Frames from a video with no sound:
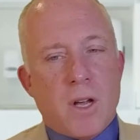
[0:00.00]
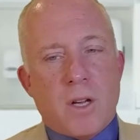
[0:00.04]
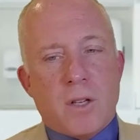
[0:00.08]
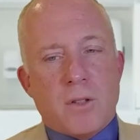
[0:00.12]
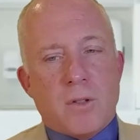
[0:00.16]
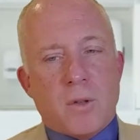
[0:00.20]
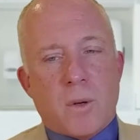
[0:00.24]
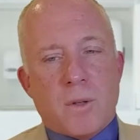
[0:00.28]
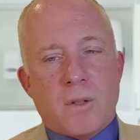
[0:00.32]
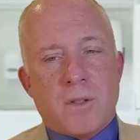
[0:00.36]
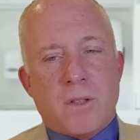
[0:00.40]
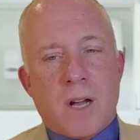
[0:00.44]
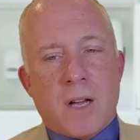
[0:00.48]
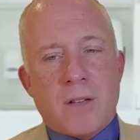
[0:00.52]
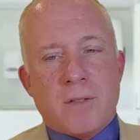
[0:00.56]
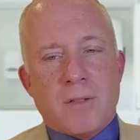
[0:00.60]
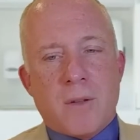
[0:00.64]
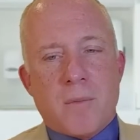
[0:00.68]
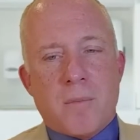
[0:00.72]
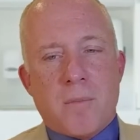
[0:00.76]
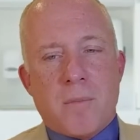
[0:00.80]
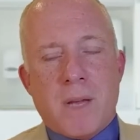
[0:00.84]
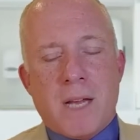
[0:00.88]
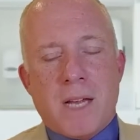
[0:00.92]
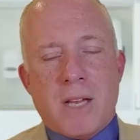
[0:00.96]
So it
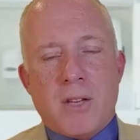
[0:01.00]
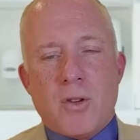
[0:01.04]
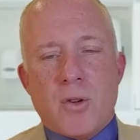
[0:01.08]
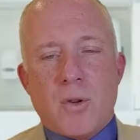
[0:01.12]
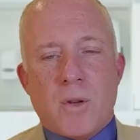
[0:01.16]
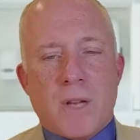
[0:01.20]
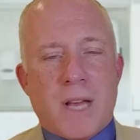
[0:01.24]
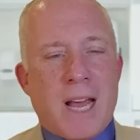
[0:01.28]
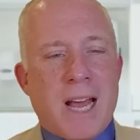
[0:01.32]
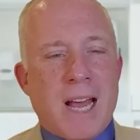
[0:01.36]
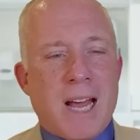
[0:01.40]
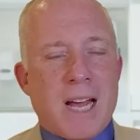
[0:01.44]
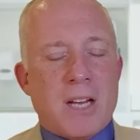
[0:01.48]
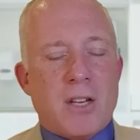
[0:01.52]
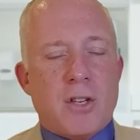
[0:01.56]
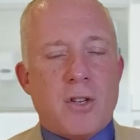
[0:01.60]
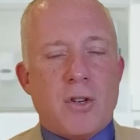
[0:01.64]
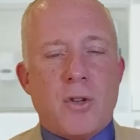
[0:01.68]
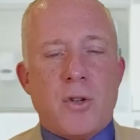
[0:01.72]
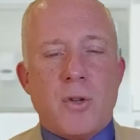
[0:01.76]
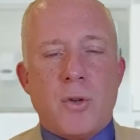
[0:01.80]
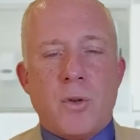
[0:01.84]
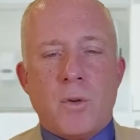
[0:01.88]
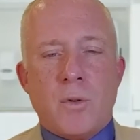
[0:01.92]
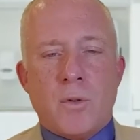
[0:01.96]
doesn't mean you can't
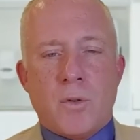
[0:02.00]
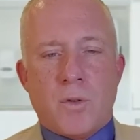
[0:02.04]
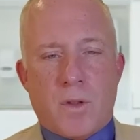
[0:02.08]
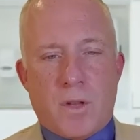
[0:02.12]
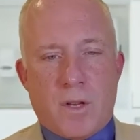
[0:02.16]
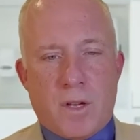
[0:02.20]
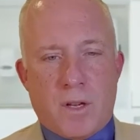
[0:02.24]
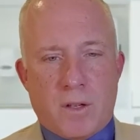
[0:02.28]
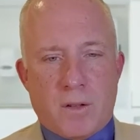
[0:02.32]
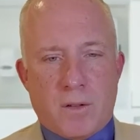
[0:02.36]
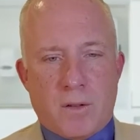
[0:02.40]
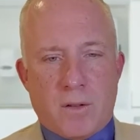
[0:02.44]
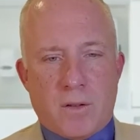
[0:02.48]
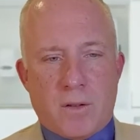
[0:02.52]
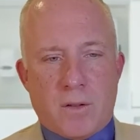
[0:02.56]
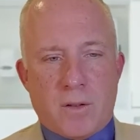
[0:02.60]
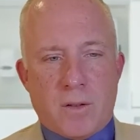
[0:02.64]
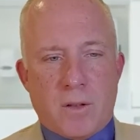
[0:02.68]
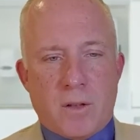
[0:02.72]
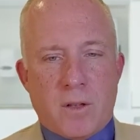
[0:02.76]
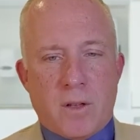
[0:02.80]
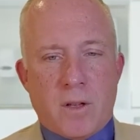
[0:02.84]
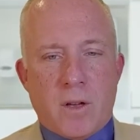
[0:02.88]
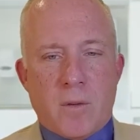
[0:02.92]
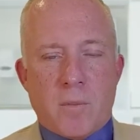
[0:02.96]
use this,
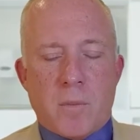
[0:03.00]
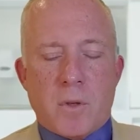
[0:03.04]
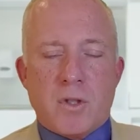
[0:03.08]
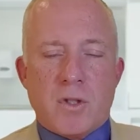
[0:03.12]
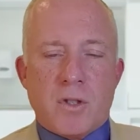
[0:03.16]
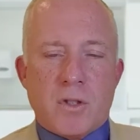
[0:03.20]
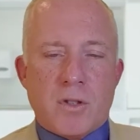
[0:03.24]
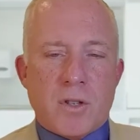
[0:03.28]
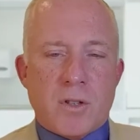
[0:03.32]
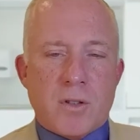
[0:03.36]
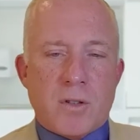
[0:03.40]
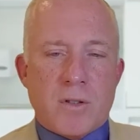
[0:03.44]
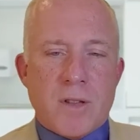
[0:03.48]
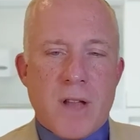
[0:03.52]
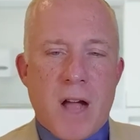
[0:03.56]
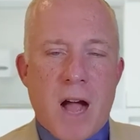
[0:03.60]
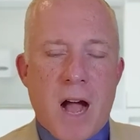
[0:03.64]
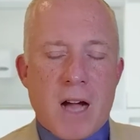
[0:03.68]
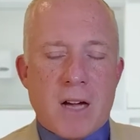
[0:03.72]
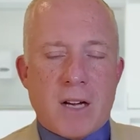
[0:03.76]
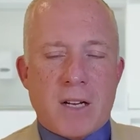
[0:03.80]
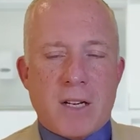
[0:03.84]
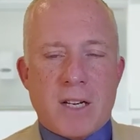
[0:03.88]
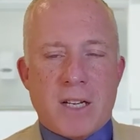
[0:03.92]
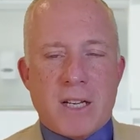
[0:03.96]
but you're just
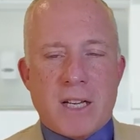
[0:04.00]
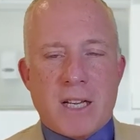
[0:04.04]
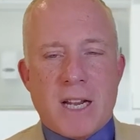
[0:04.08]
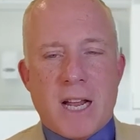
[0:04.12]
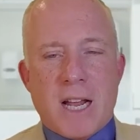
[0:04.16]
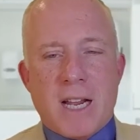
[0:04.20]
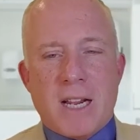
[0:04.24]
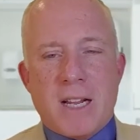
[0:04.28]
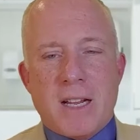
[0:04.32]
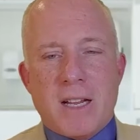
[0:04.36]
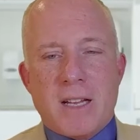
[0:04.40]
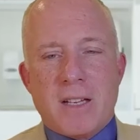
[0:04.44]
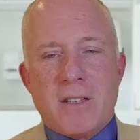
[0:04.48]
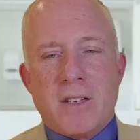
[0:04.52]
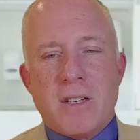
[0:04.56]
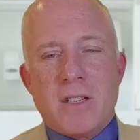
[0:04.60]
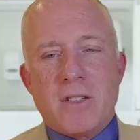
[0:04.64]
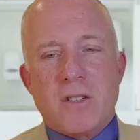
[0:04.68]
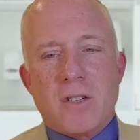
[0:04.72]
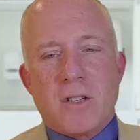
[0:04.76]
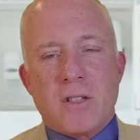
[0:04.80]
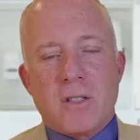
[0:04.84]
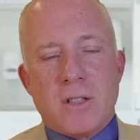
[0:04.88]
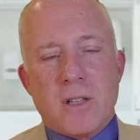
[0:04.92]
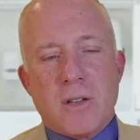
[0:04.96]
not going to get any
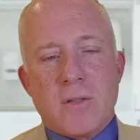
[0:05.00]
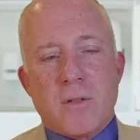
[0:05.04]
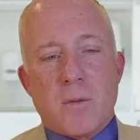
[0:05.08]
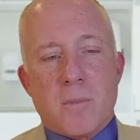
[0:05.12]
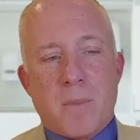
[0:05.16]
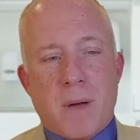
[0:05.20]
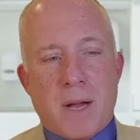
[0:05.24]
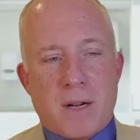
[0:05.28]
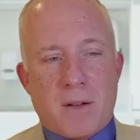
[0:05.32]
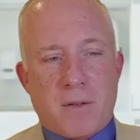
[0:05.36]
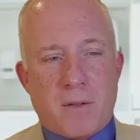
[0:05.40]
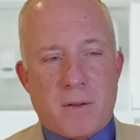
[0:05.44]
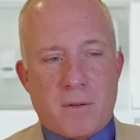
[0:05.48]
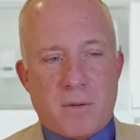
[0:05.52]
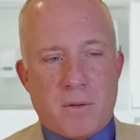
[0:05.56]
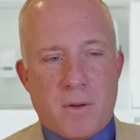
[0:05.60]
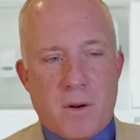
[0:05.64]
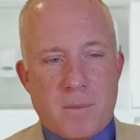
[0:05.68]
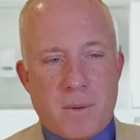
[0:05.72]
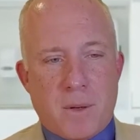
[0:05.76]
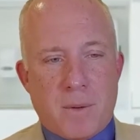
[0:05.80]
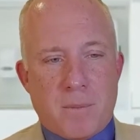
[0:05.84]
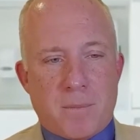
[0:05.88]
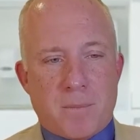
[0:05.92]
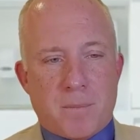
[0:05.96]
additional liver benefit
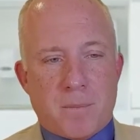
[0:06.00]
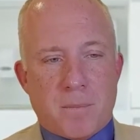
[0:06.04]
from it.